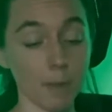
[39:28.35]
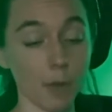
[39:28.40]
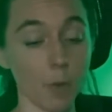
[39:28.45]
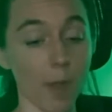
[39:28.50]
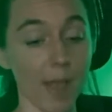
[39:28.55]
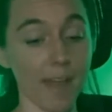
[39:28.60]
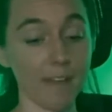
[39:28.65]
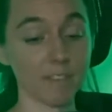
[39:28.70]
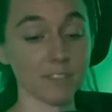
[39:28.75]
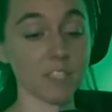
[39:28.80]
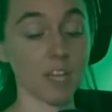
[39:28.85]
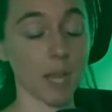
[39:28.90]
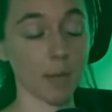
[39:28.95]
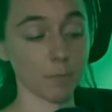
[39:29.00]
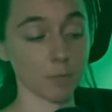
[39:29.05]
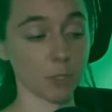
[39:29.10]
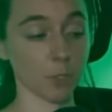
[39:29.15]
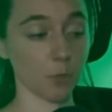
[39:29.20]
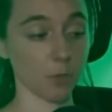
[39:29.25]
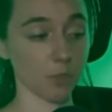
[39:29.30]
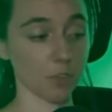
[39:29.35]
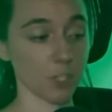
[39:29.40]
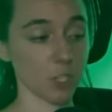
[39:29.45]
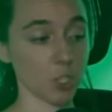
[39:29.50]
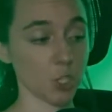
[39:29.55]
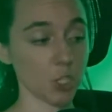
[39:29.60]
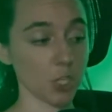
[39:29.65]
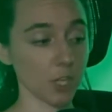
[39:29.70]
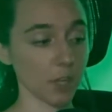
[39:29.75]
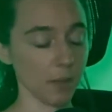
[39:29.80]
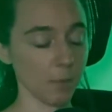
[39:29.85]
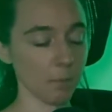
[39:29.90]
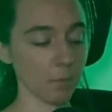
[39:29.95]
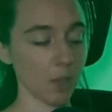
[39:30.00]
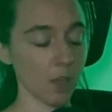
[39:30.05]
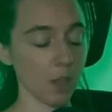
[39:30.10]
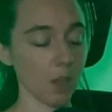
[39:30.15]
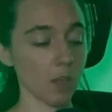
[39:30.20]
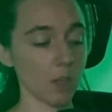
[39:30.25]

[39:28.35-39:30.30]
I don't have time to go to the gym.